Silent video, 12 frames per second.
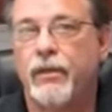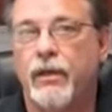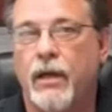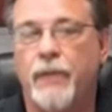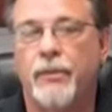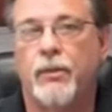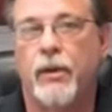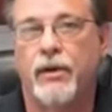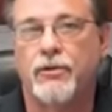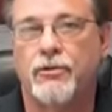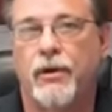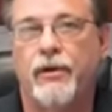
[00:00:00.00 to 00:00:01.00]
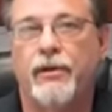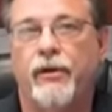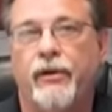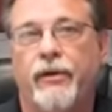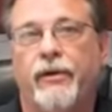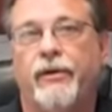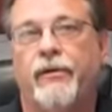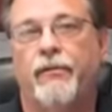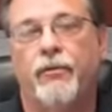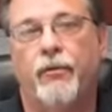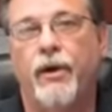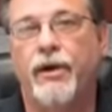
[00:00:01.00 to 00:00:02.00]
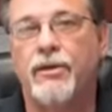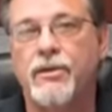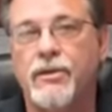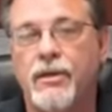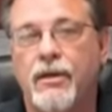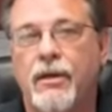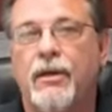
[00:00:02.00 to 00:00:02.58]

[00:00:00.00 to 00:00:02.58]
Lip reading: an optimized criteria. And for us,